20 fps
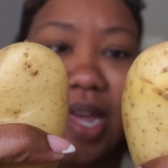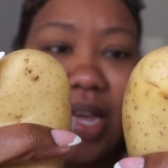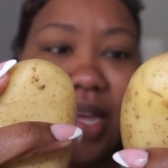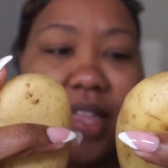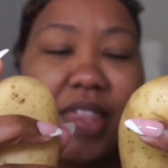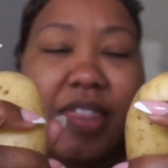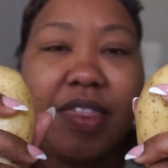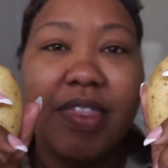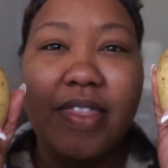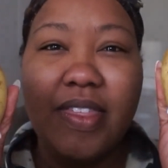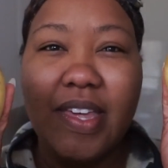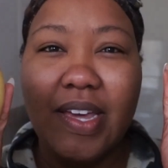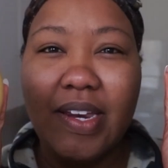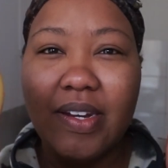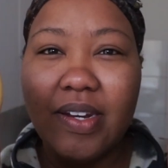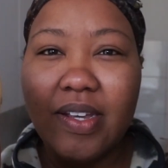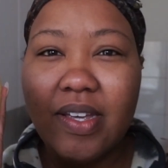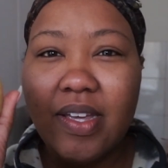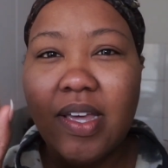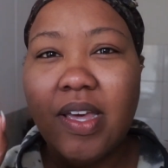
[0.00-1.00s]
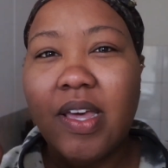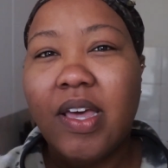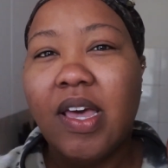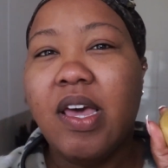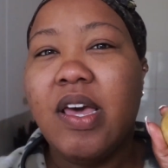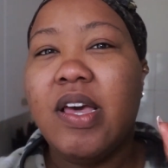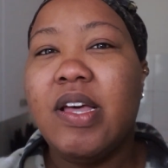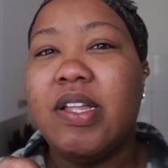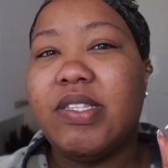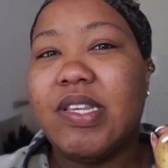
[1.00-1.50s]
like thin
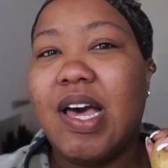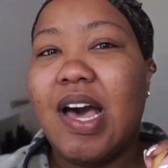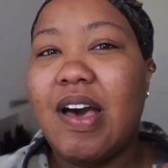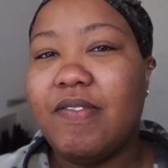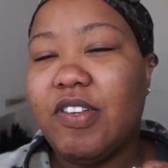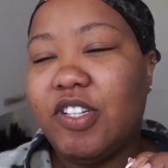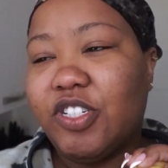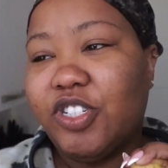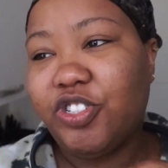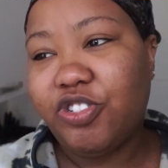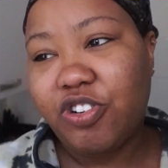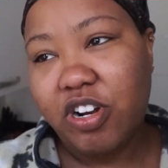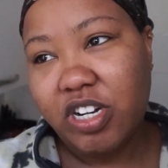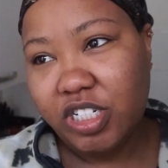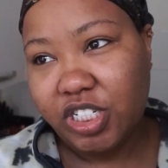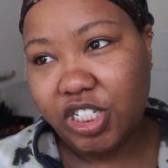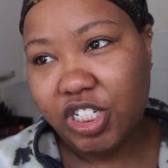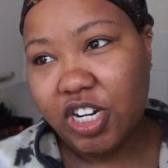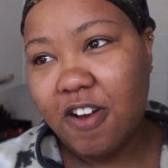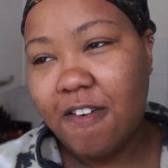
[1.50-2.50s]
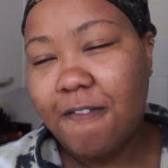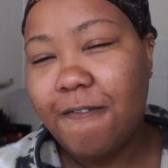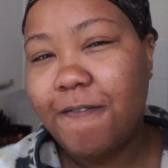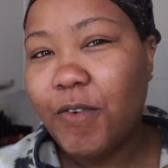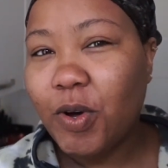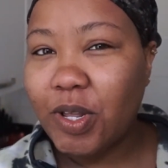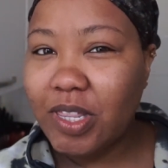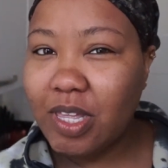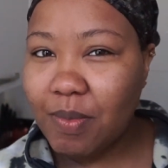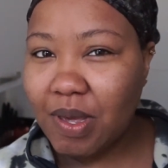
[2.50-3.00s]
to have the structure
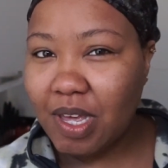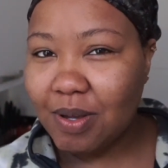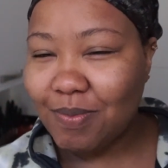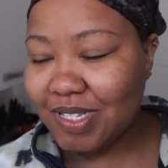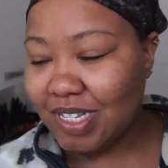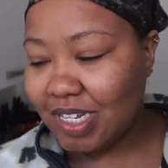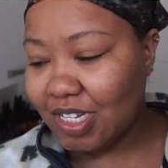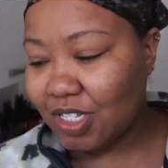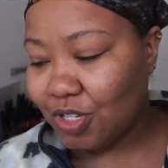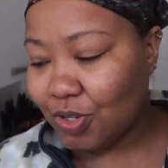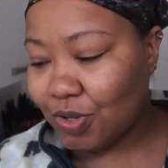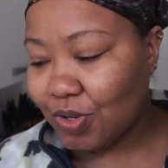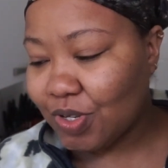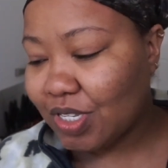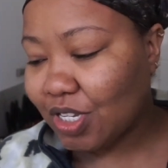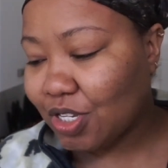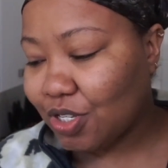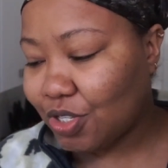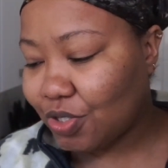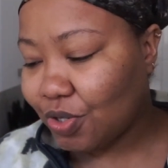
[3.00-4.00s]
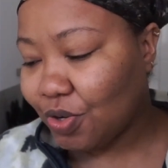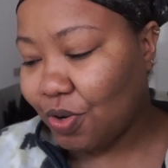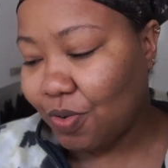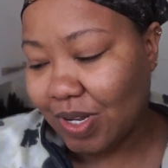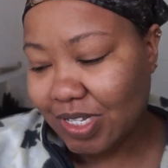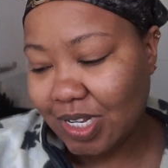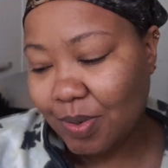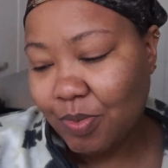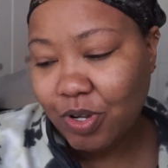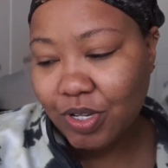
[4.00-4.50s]
for the baked potatoes. So
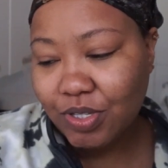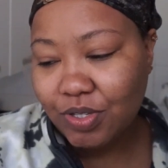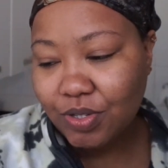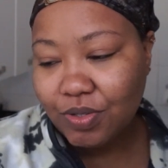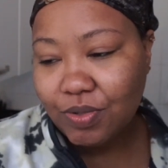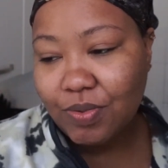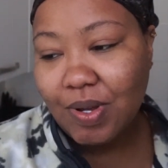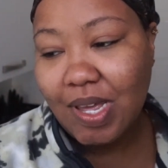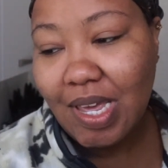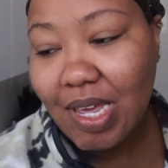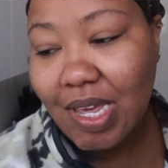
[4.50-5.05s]
what I'm going to do